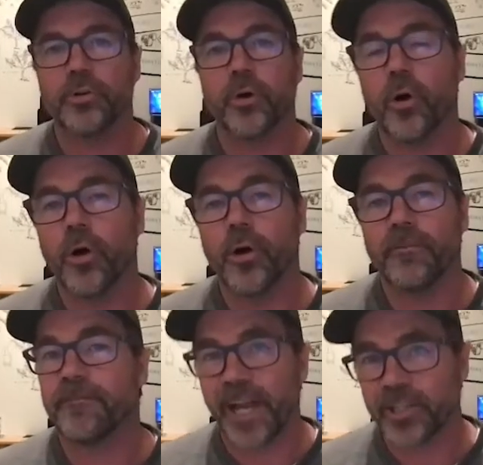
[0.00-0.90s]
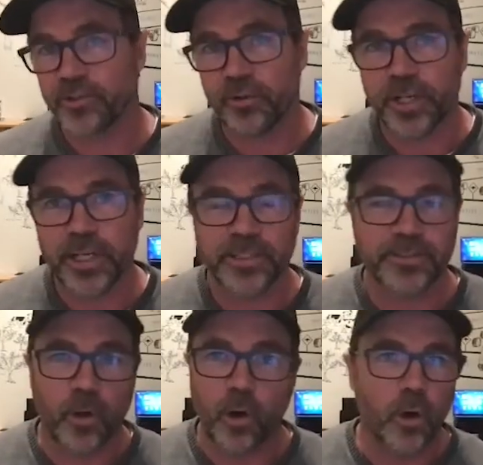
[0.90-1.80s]
or factories
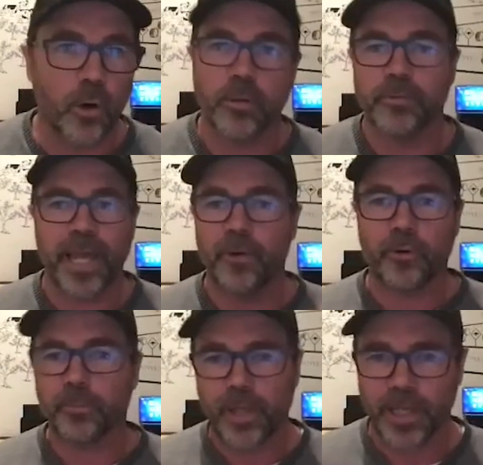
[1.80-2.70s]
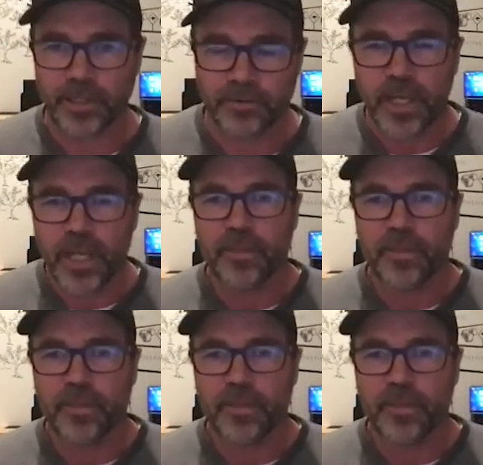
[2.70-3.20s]
or aeroplanes,